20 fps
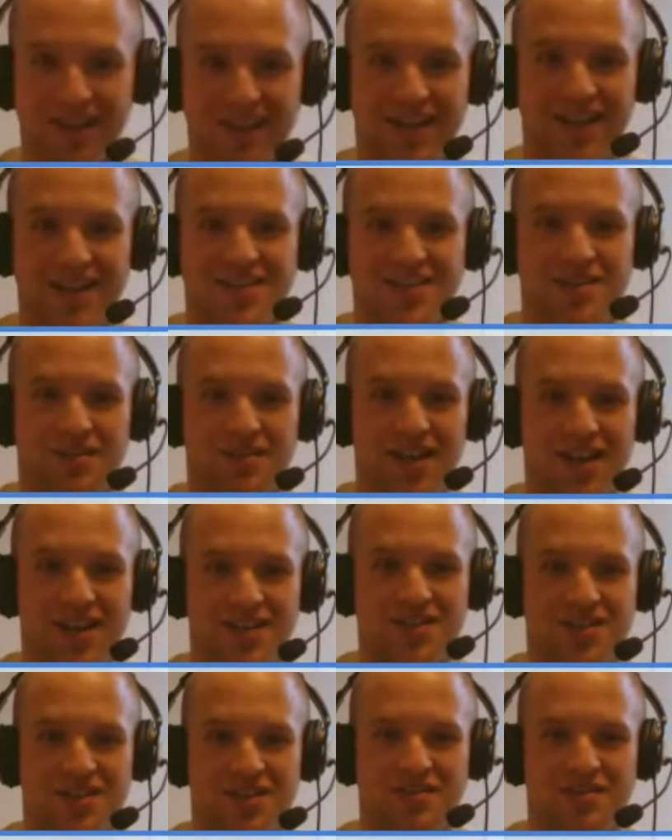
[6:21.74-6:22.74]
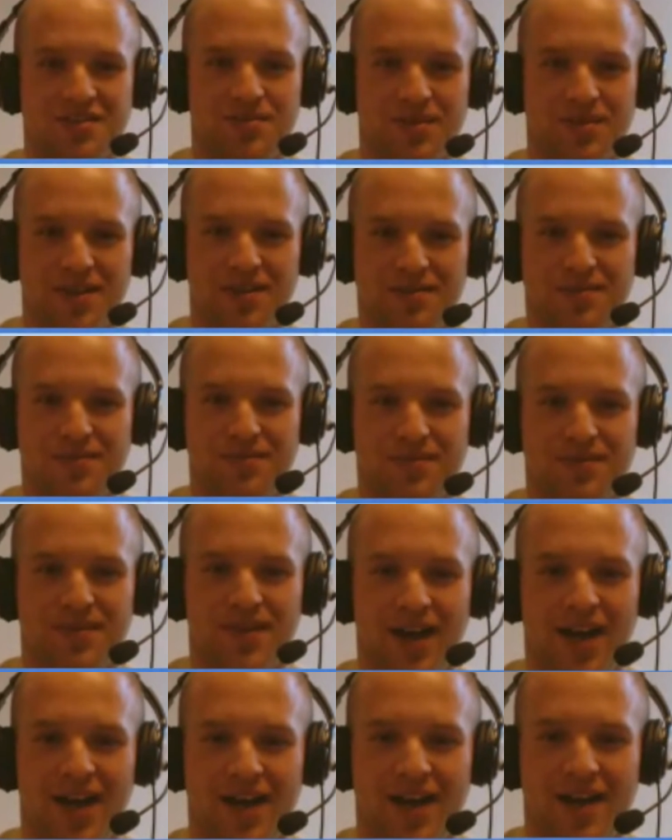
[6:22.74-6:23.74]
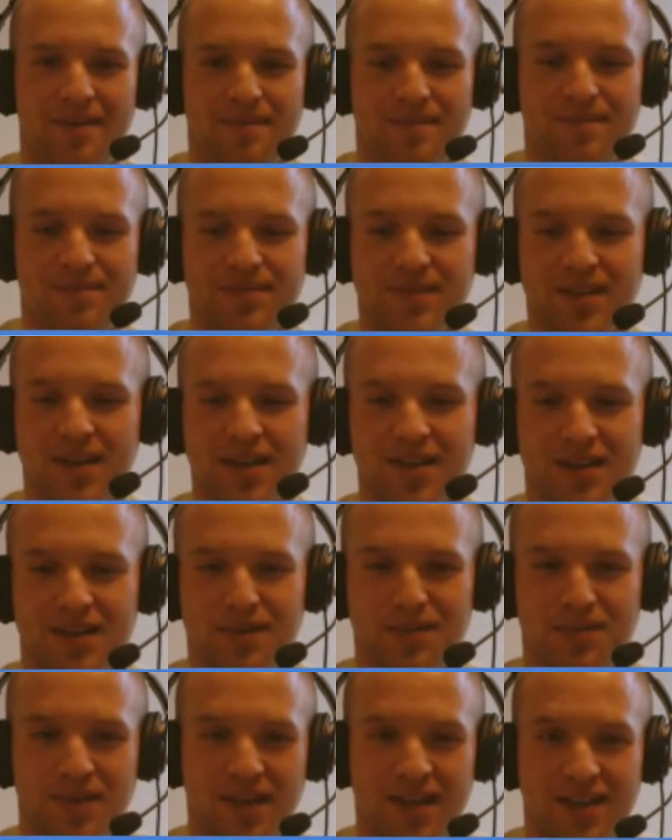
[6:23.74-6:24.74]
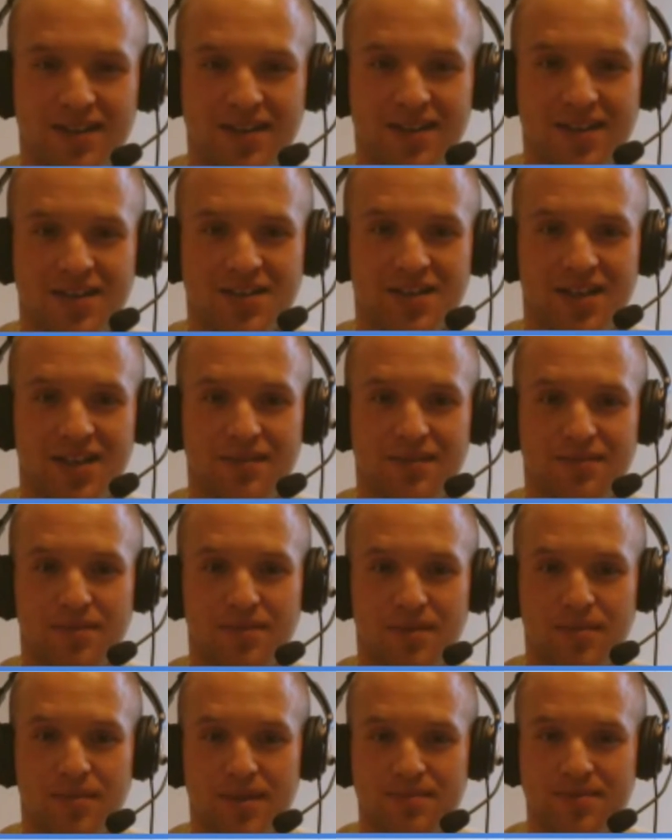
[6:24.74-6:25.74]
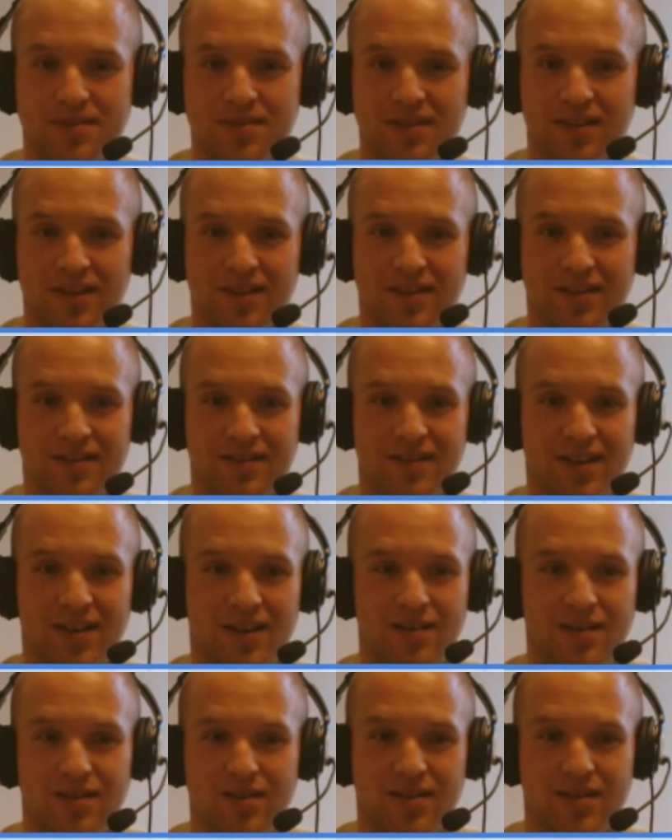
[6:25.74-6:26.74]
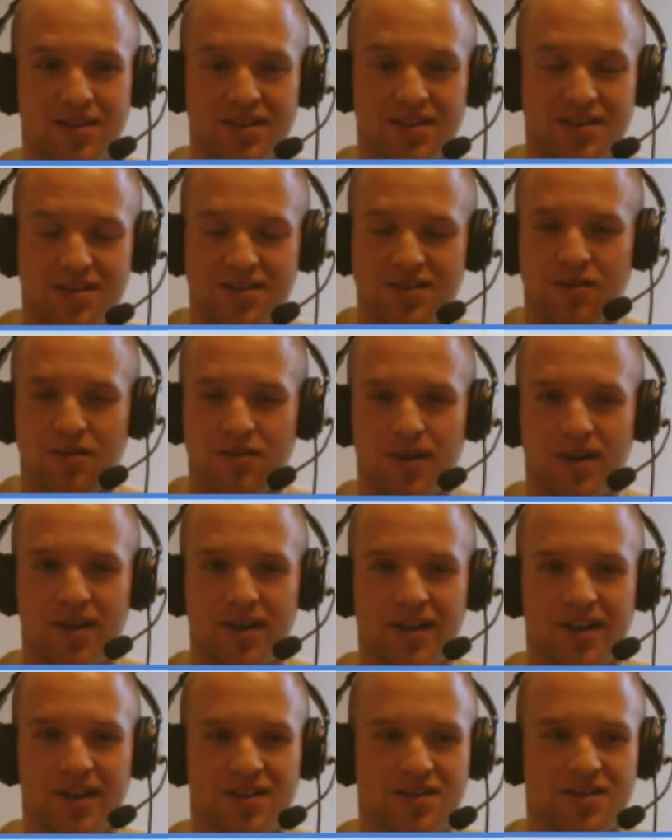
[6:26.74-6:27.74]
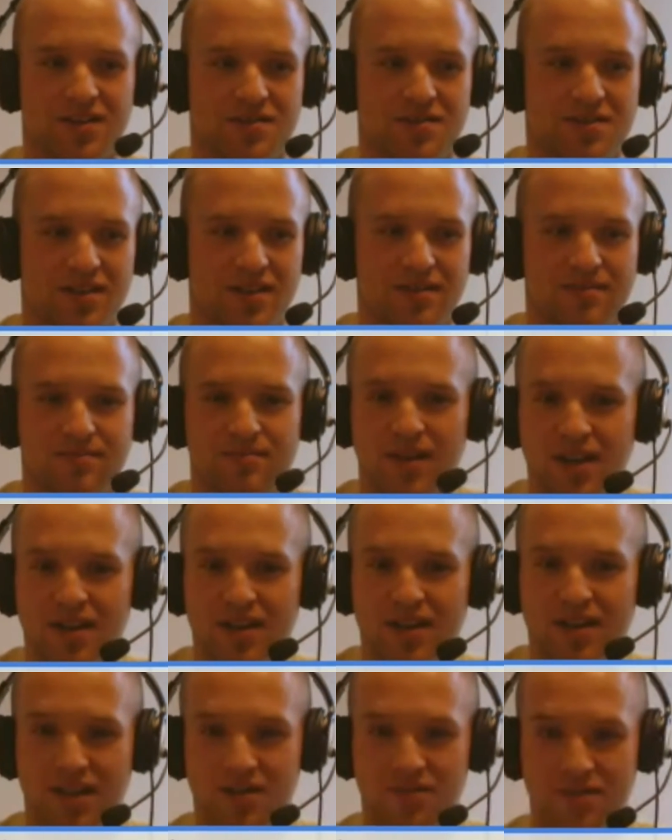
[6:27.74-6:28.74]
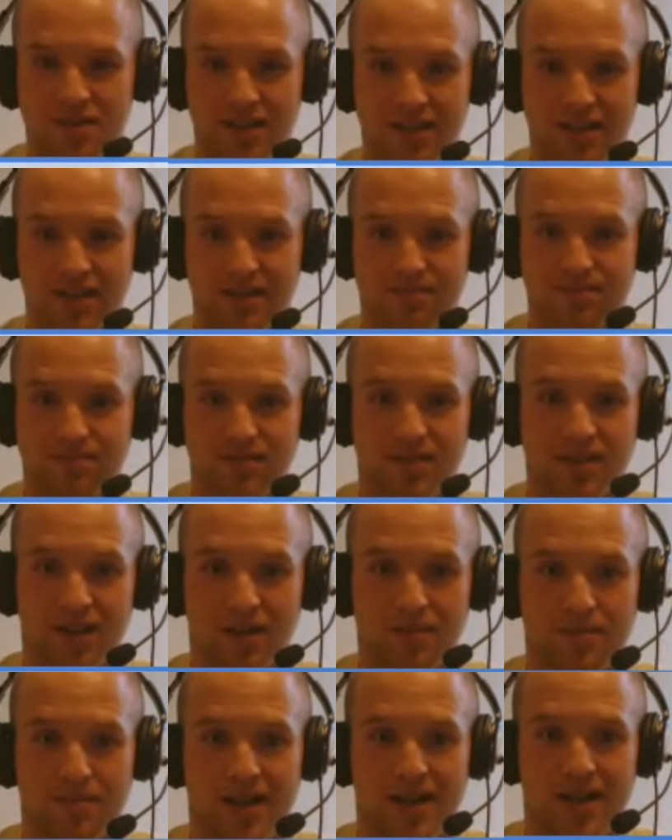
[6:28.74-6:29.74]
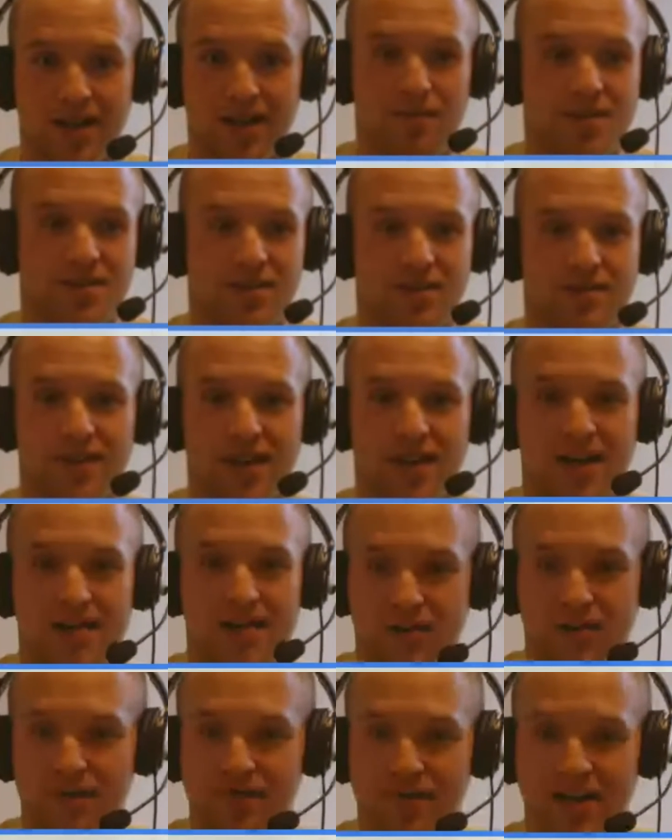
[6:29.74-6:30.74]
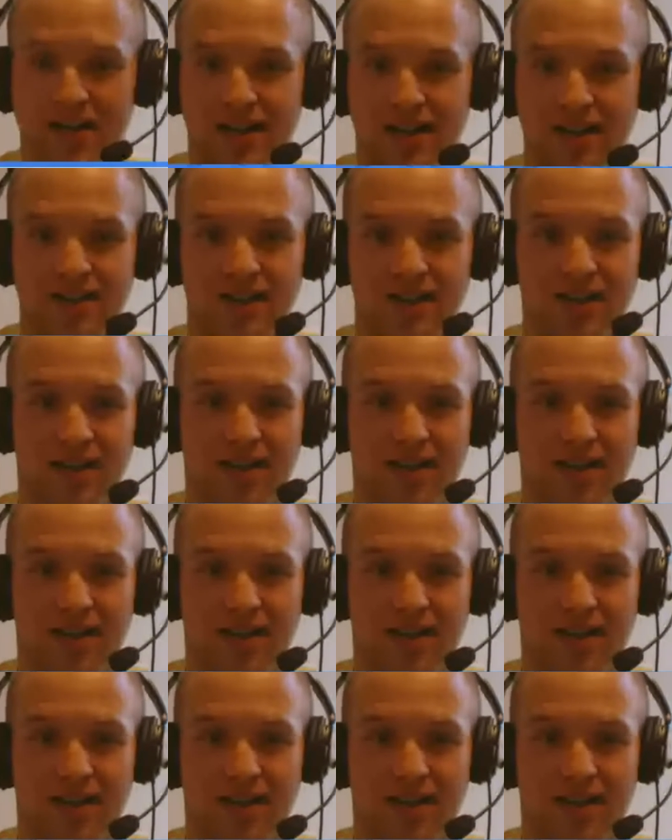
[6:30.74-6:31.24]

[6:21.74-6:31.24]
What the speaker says: get is you get issues with the feed initially from the website. It's just not working due to usually a common error which a developer will fix.